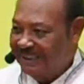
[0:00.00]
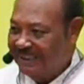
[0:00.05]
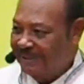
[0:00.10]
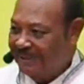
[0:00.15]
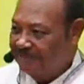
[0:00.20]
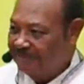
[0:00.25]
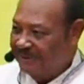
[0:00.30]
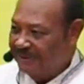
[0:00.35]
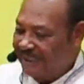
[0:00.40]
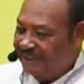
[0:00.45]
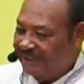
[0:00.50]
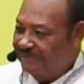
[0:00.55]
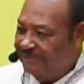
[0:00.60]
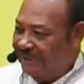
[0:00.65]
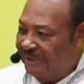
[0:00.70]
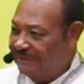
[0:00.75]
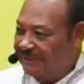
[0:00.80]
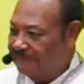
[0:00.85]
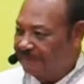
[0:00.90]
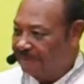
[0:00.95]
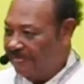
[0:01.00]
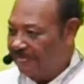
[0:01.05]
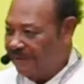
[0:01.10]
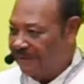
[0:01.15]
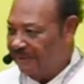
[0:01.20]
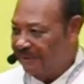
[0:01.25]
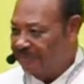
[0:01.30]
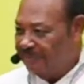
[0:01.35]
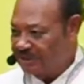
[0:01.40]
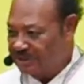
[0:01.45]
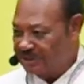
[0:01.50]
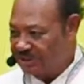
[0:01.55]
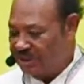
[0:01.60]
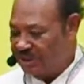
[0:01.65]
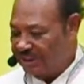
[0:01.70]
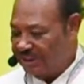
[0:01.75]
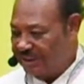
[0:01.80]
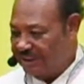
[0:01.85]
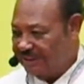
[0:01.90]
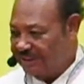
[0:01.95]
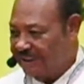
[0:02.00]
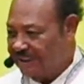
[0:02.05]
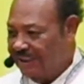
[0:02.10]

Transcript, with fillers: But anyway, it was a chicken.